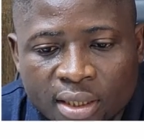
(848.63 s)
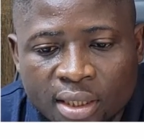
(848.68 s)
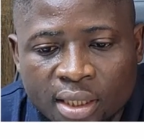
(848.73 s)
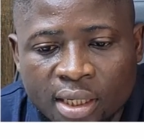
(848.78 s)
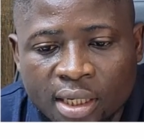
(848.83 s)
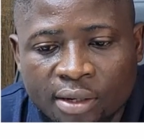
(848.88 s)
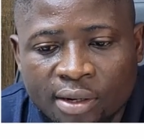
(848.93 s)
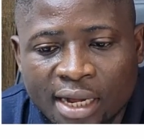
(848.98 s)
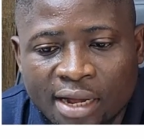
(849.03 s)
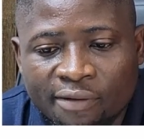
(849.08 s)
uh
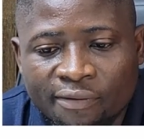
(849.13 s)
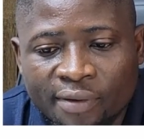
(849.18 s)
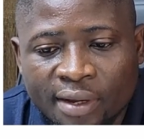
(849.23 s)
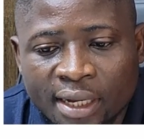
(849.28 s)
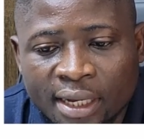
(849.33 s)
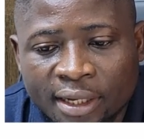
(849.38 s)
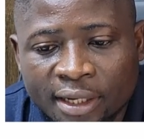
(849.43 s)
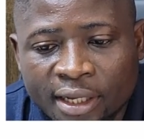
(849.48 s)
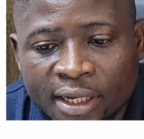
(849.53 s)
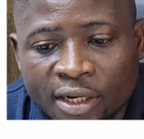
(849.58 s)
have uh,
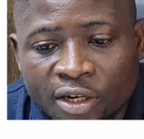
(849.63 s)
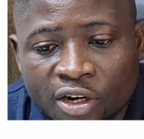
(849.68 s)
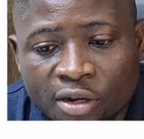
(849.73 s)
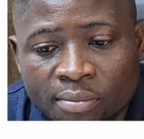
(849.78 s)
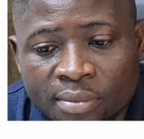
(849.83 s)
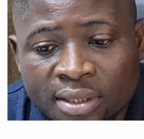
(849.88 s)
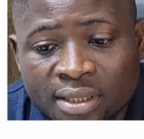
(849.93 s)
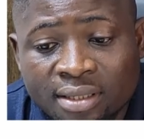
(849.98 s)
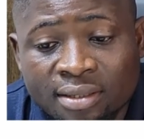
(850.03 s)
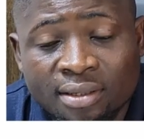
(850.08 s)

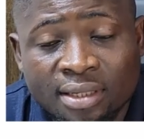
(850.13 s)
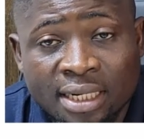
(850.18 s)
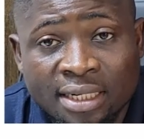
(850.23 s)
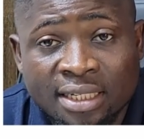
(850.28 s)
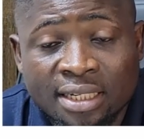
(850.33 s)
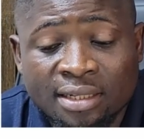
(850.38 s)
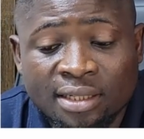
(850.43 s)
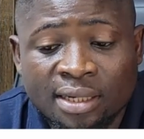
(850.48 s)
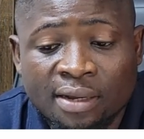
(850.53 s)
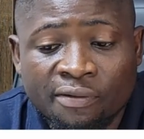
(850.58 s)
economics
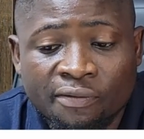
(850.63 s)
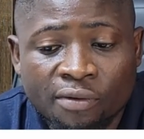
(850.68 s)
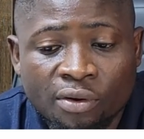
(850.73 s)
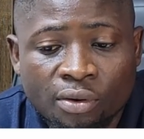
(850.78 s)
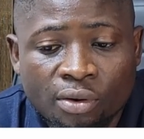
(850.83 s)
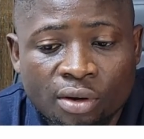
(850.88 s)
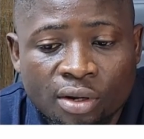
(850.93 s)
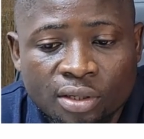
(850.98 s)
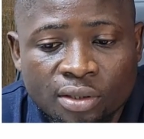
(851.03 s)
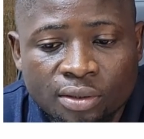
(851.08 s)
that's exam
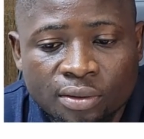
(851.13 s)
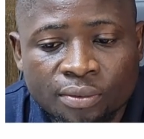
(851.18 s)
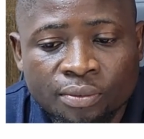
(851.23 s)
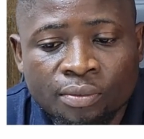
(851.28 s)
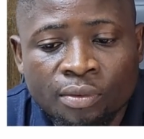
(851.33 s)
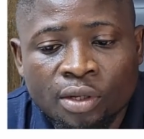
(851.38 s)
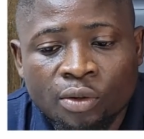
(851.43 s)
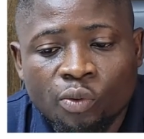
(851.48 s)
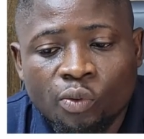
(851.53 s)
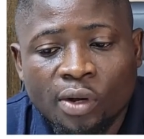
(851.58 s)
focus
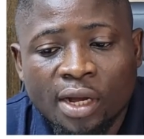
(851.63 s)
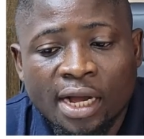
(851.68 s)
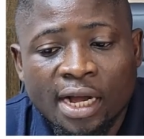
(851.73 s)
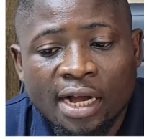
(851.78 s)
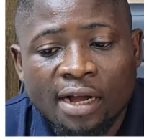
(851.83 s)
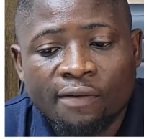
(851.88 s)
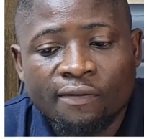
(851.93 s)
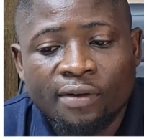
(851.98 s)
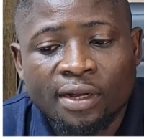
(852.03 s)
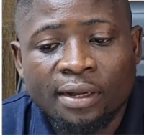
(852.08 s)
we
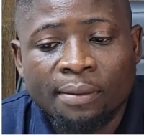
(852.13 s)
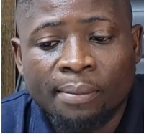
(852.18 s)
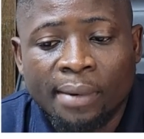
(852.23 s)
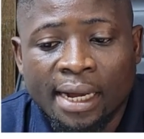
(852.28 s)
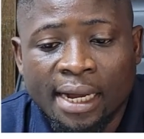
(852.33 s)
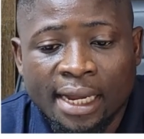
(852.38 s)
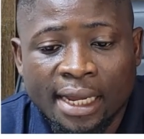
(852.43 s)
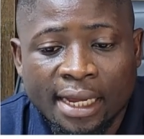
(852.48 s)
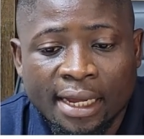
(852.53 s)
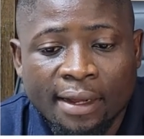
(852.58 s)
have uh,
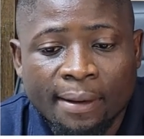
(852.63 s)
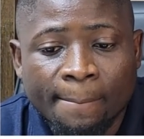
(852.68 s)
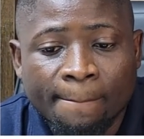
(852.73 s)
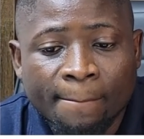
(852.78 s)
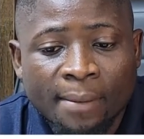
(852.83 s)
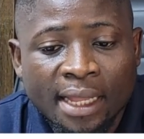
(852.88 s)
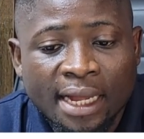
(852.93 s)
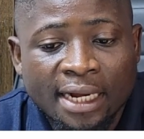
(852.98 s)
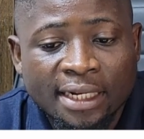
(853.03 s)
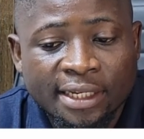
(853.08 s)
by
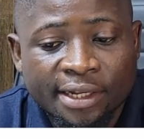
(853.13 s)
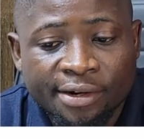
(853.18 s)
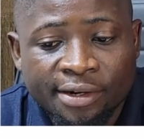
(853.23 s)
uh,